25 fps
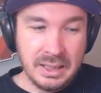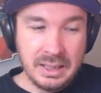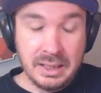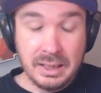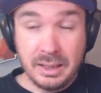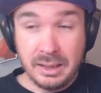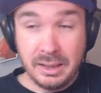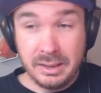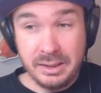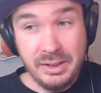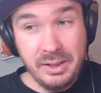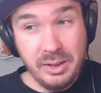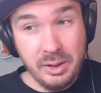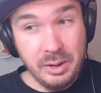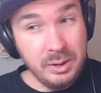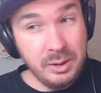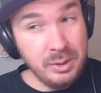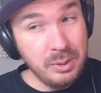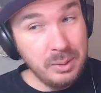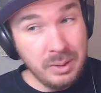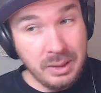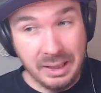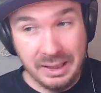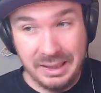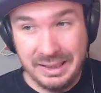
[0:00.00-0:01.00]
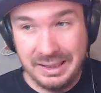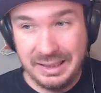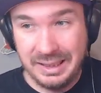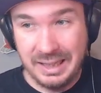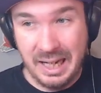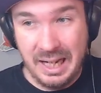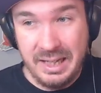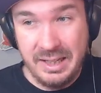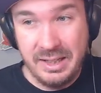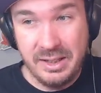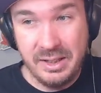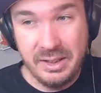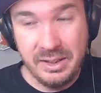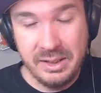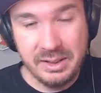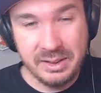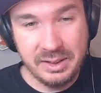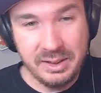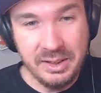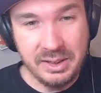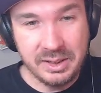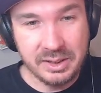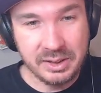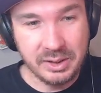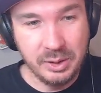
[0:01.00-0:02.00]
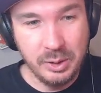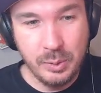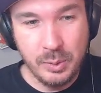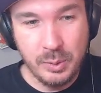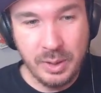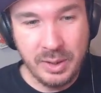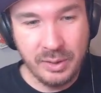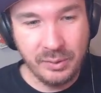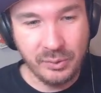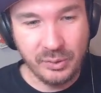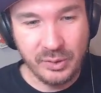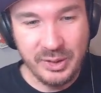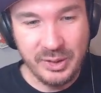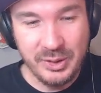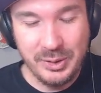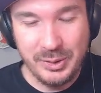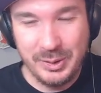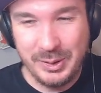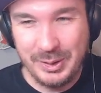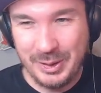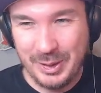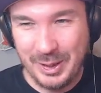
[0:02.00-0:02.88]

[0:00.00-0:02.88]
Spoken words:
you know, I honestly still want field.